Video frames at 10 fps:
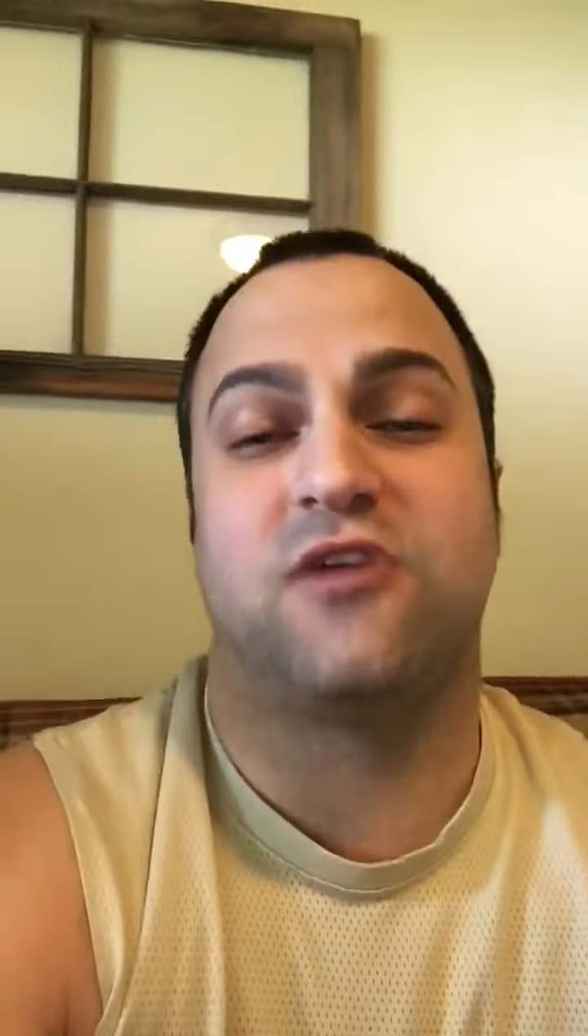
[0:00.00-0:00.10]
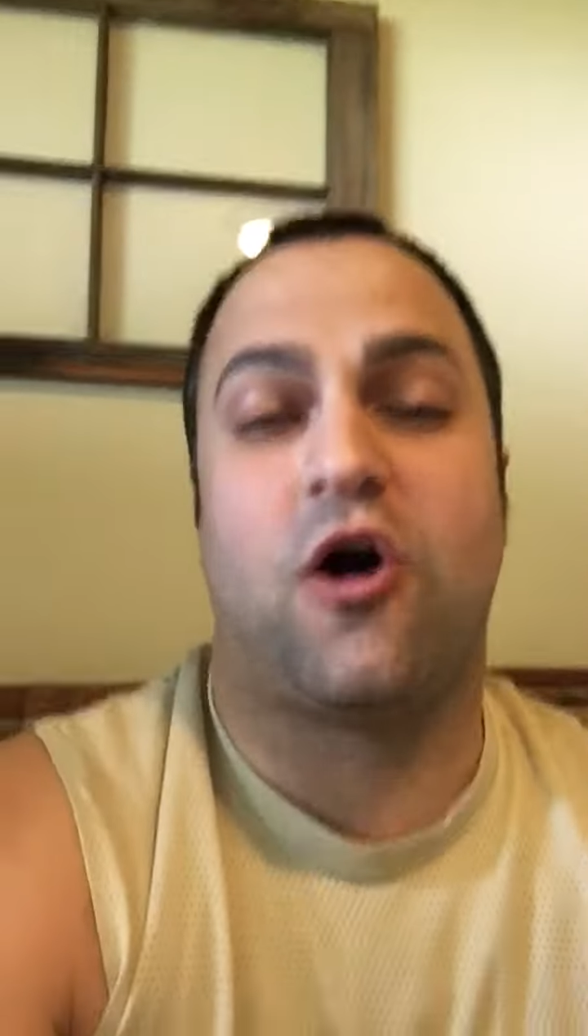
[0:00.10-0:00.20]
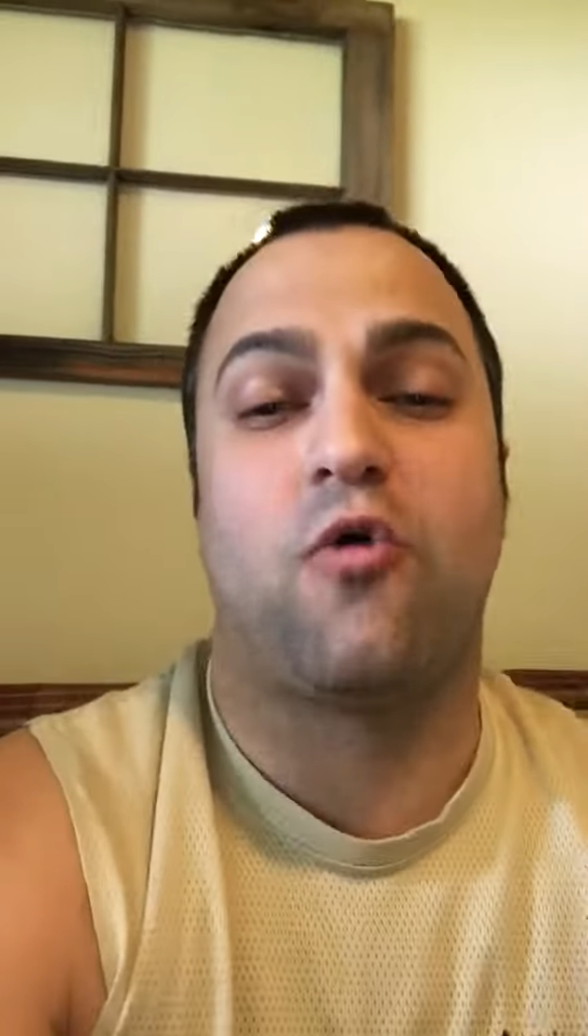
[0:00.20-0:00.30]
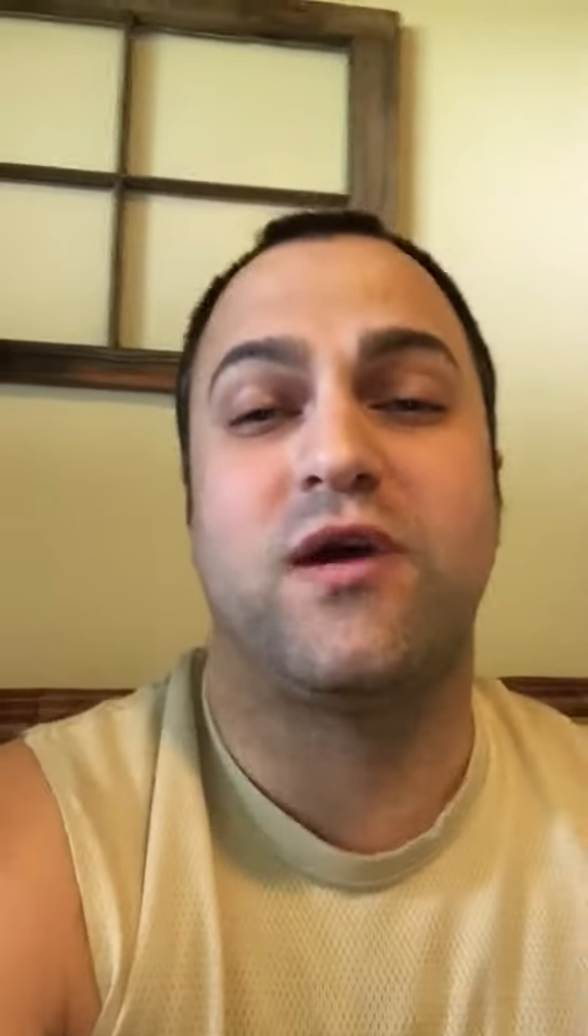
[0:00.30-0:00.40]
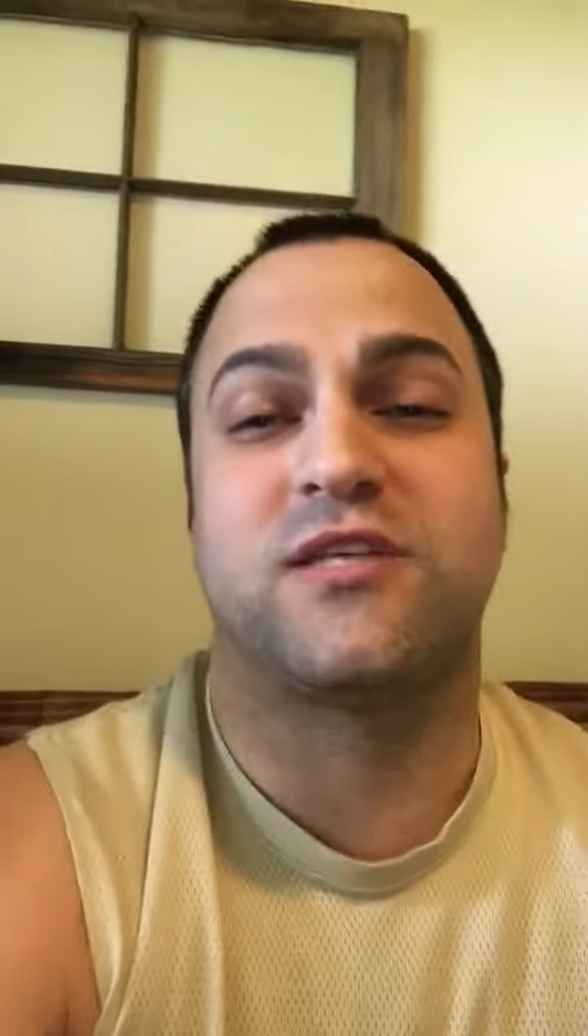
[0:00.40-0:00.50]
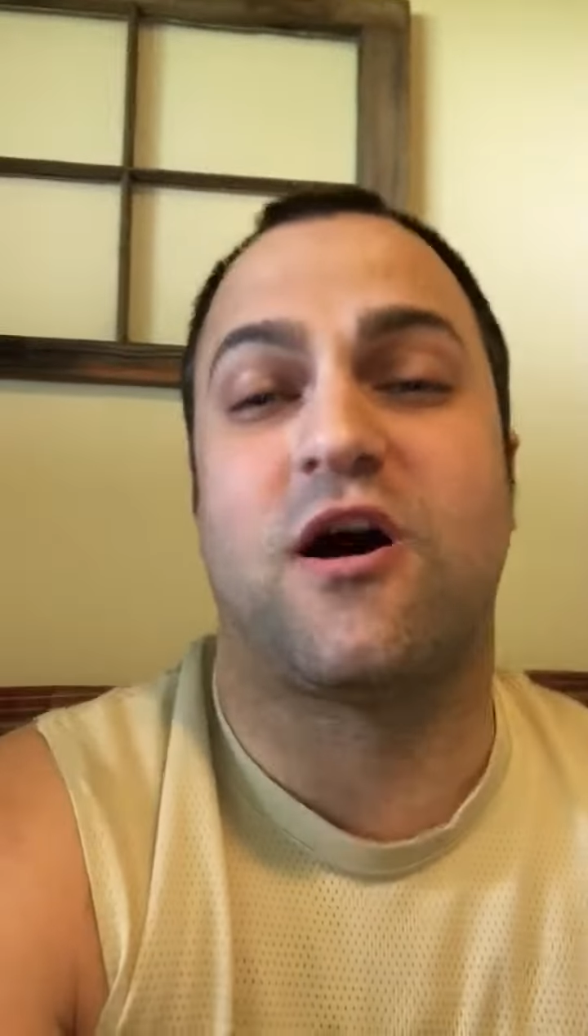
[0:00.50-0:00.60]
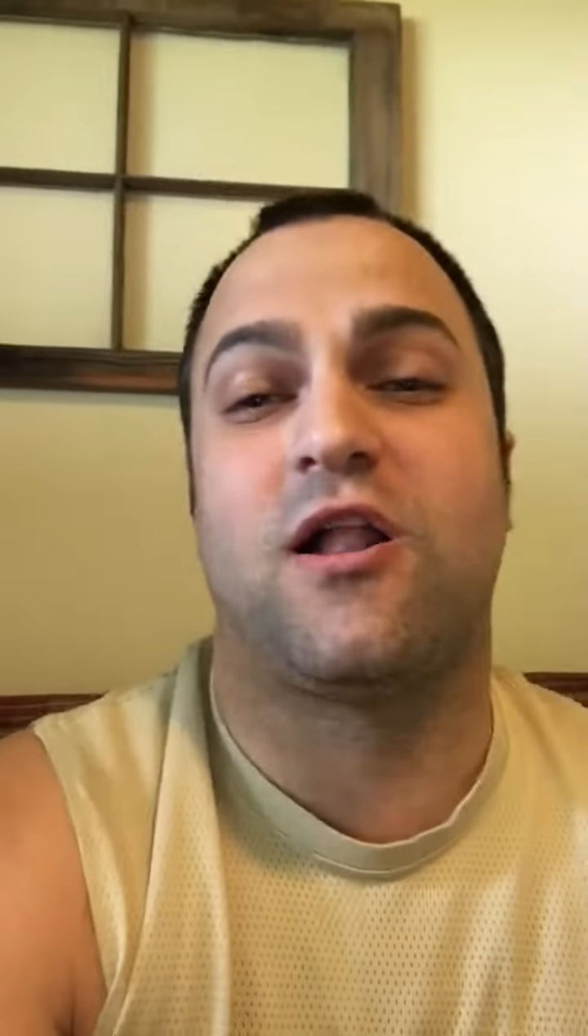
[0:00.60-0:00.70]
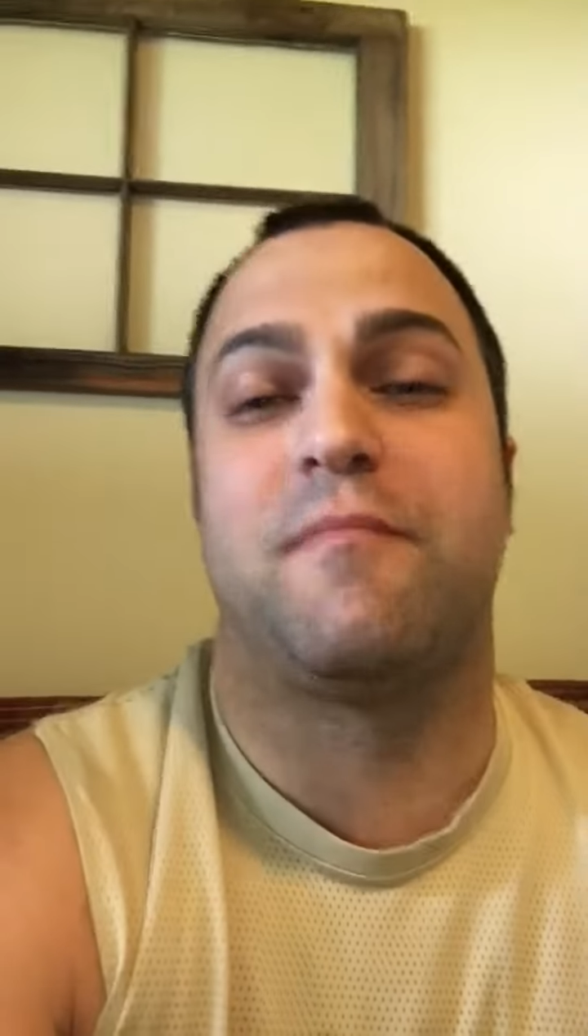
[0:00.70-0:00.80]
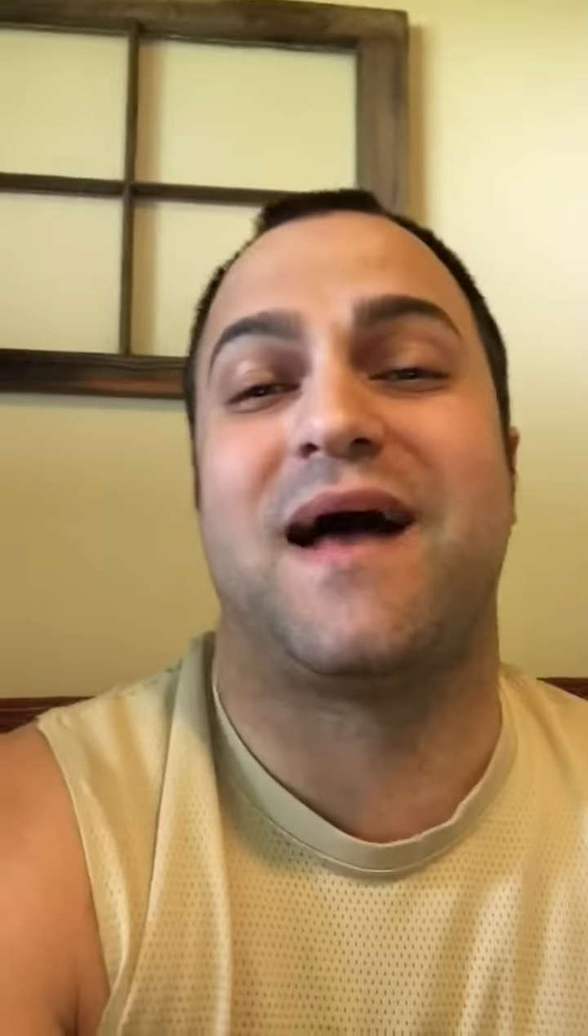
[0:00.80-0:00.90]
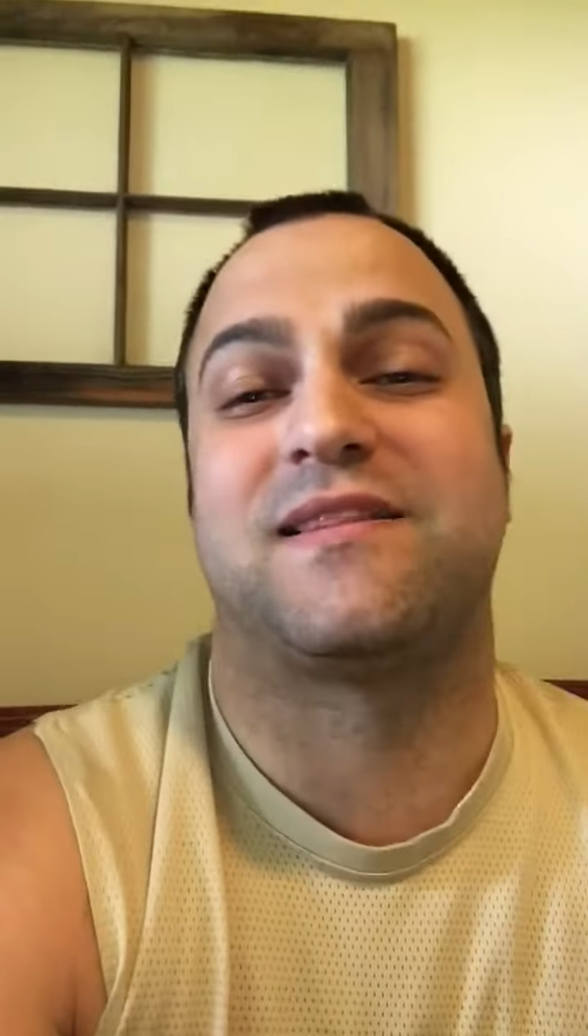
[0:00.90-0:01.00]
always all
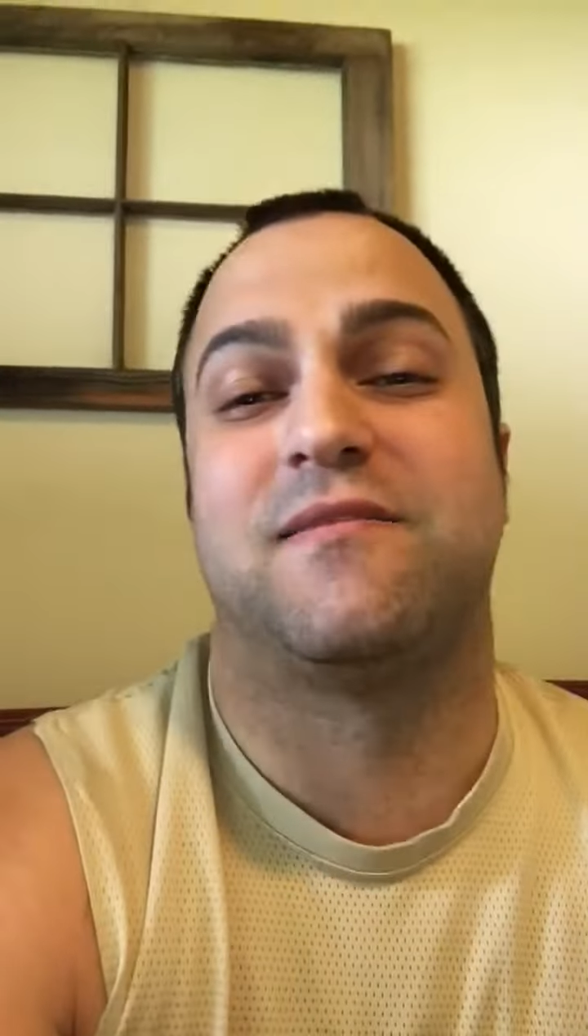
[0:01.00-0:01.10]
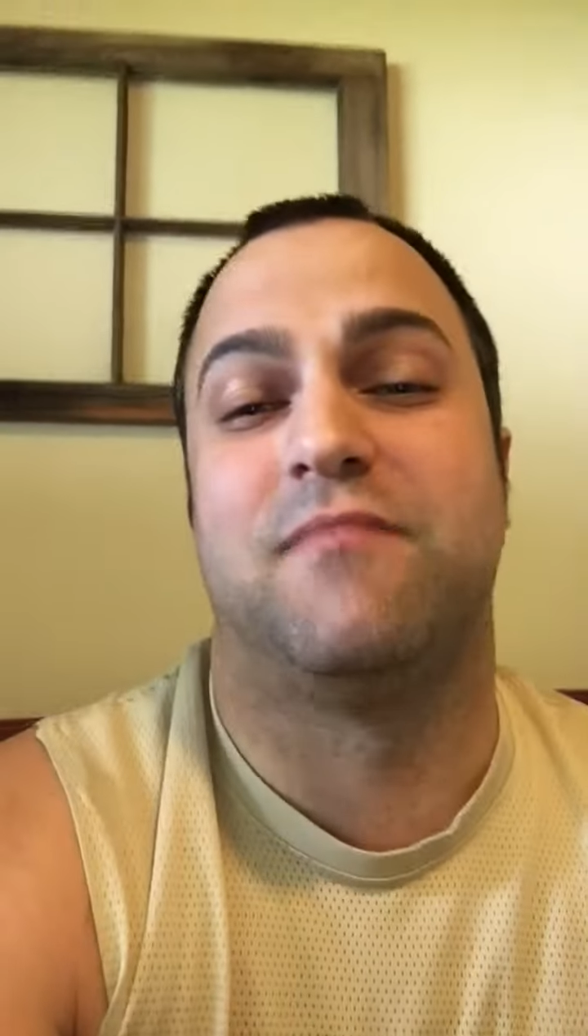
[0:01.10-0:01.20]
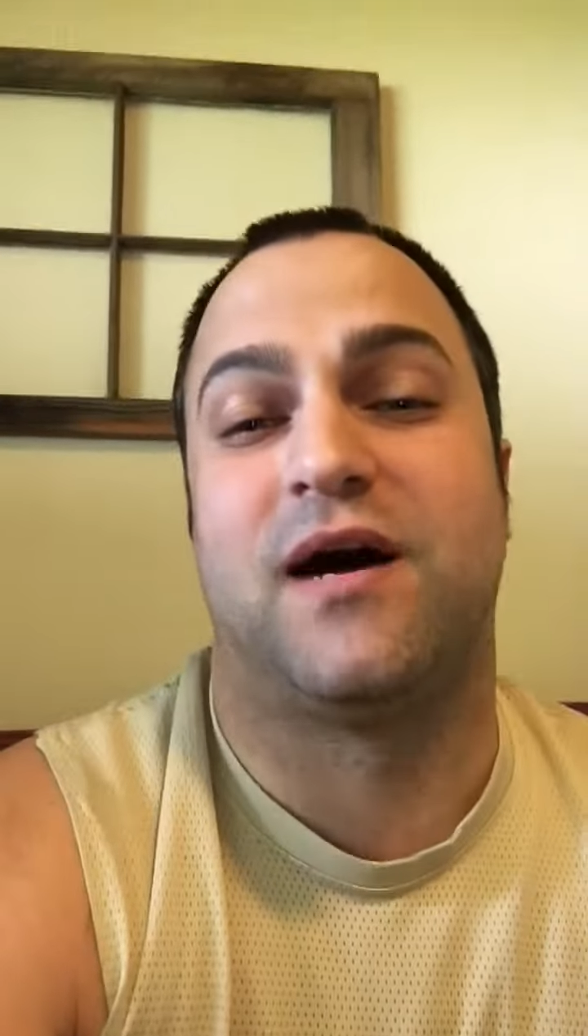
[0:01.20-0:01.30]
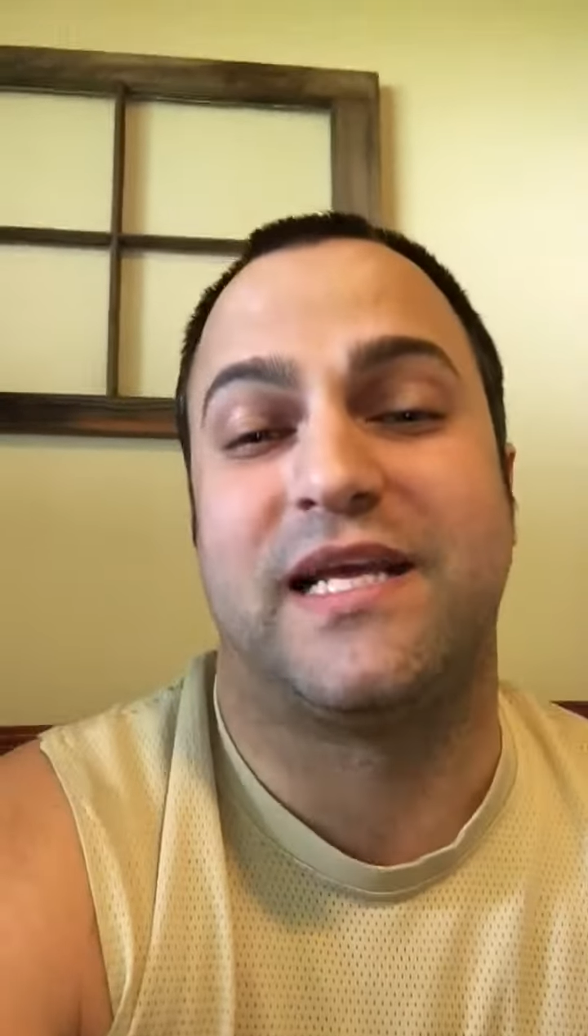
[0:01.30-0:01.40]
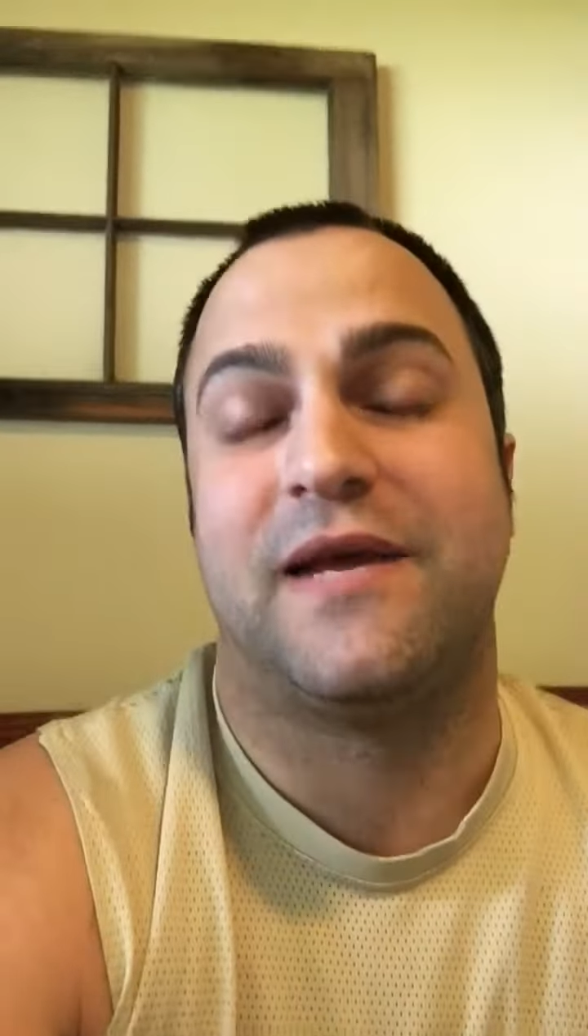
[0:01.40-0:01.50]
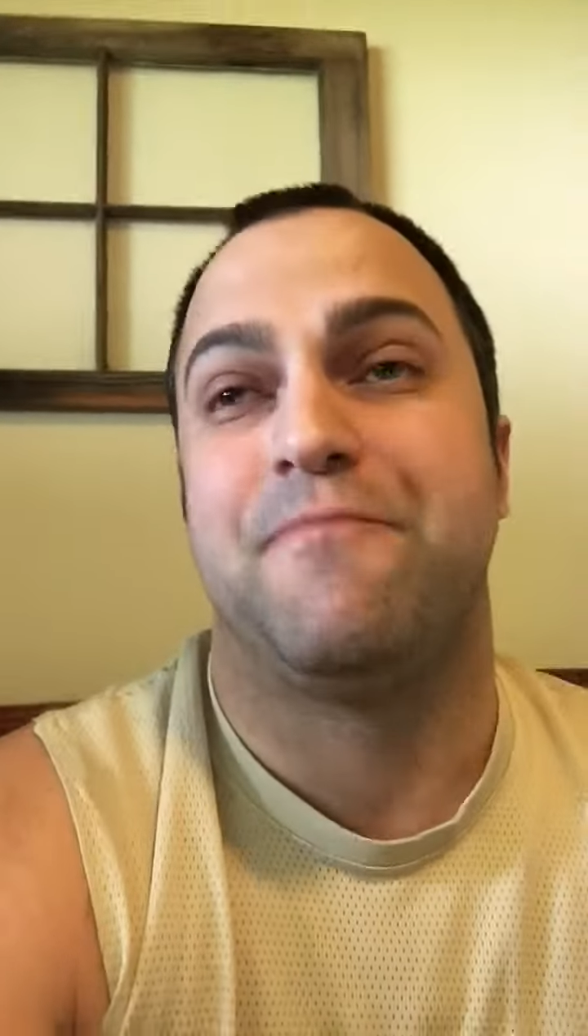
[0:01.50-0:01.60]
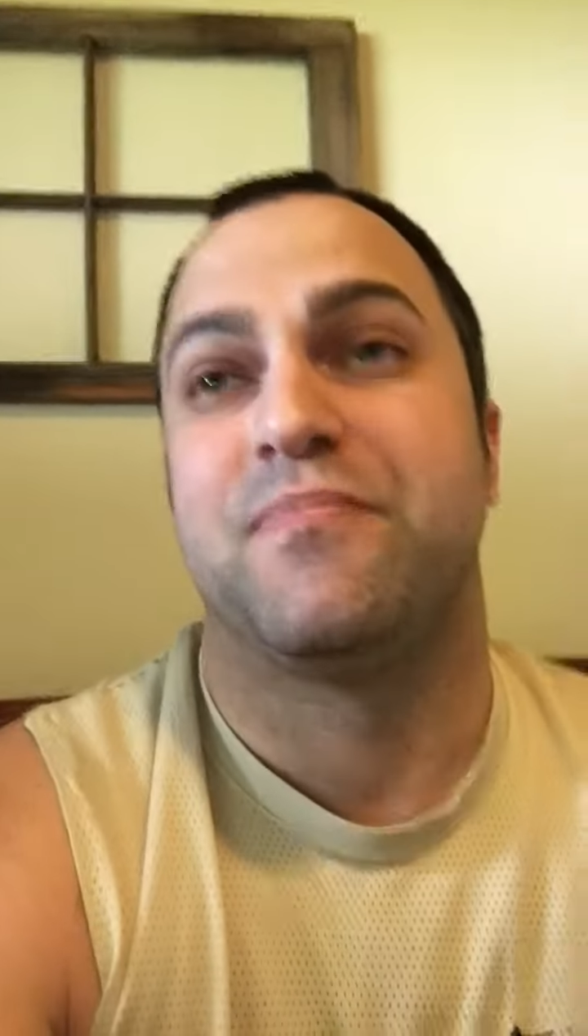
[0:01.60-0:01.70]
about the money